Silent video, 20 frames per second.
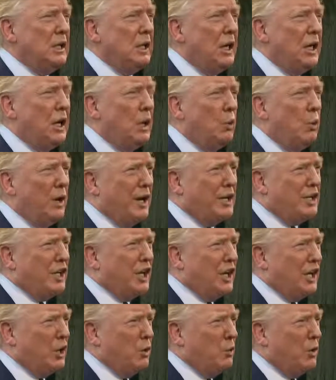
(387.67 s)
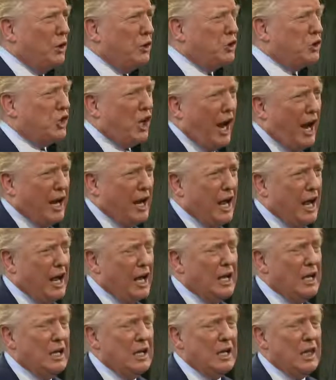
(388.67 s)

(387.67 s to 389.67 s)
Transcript: Uh, we're dealing with China